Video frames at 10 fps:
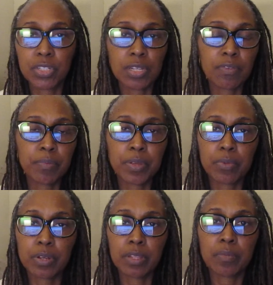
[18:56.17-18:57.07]
She never
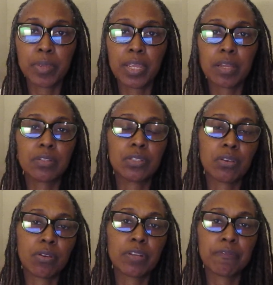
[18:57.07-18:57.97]
been with another man because it's
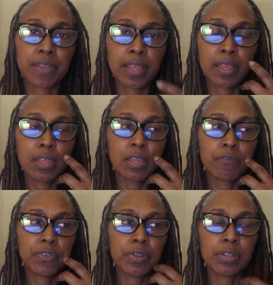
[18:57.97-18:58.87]
hard to find,
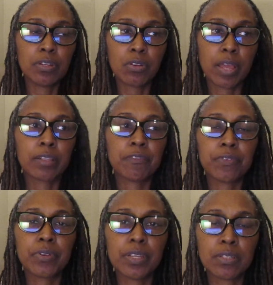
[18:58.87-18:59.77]
figure, you know, how to
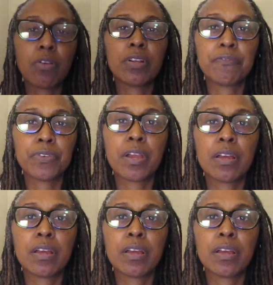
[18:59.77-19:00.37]
figure. It's hard to figure